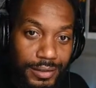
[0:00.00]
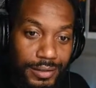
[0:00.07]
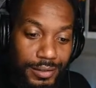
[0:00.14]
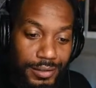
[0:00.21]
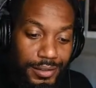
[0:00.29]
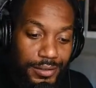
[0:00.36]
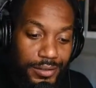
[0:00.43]

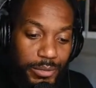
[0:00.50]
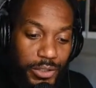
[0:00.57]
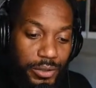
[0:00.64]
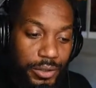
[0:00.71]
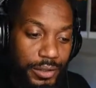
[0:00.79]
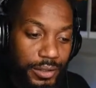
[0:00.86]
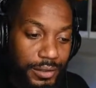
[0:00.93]
Therefore,
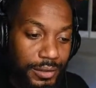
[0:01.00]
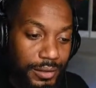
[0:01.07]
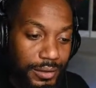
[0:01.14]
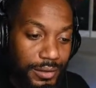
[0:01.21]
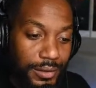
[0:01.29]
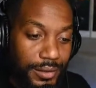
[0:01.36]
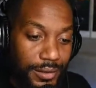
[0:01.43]
my
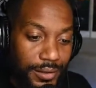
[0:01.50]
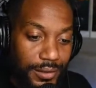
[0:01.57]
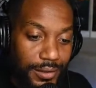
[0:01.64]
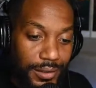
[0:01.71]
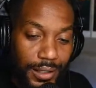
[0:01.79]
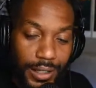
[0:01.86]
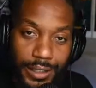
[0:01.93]
friend,
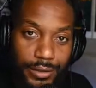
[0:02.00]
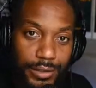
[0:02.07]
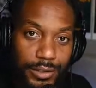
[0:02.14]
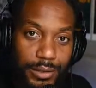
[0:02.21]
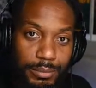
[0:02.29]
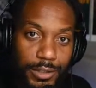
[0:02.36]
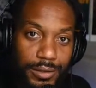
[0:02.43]
I
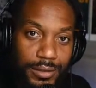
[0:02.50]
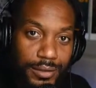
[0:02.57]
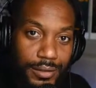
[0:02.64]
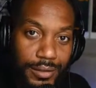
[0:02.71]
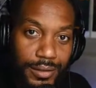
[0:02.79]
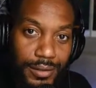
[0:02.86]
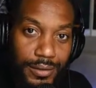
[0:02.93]
think you are a
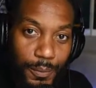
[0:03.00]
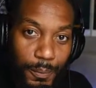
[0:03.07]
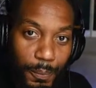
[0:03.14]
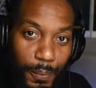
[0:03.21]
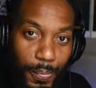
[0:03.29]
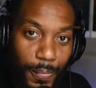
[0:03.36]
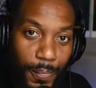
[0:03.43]
lovely
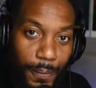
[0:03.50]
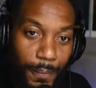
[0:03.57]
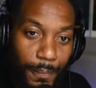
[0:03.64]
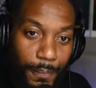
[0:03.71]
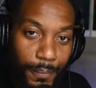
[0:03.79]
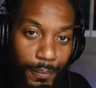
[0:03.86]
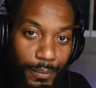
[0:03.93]

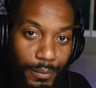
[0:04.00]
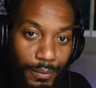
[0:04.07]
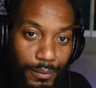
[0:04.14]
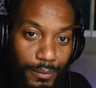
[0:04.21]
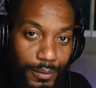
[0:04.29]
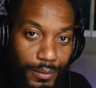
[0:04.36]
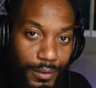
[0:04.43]
human
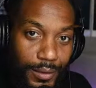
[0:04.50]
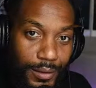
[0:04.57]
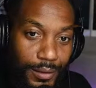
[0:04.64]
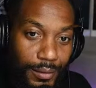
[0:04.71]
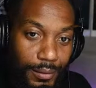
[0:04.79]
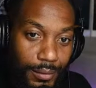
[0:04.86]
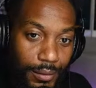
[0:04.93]
being
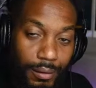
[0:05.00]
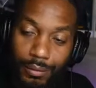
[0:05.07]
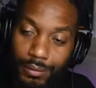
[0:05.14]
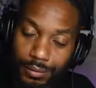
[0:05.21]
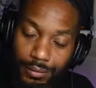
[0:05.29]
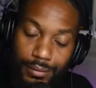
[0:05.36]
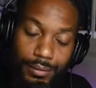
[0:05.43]
for
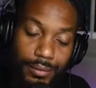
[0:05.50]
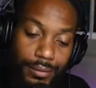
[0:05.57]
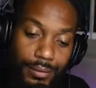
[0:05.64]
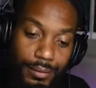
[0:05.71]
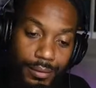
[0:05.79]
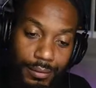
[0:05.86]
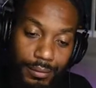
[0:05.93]
doing what
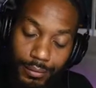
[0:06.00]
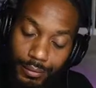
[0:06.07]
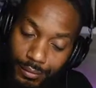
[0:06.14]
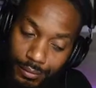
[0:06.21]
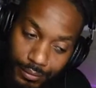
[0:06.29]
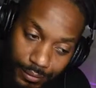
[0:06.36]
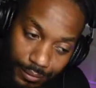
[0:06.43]
you
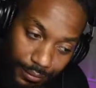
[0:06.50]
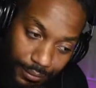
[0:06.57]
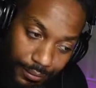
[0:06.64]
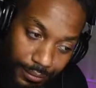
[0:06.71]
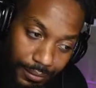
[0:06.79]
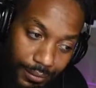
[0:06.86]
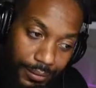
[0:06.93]
do.
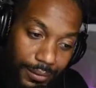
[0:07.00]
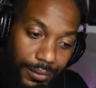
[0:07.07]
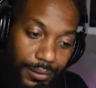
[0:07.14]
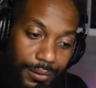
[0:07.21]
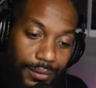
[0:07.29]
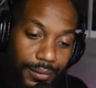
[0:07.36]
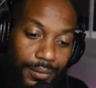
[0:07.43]

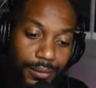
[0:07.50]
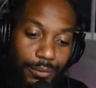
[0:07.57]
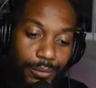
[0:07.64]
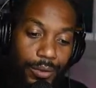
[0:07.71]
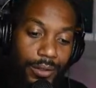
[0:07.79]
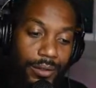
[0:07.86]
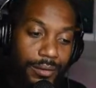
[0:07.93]
Okay.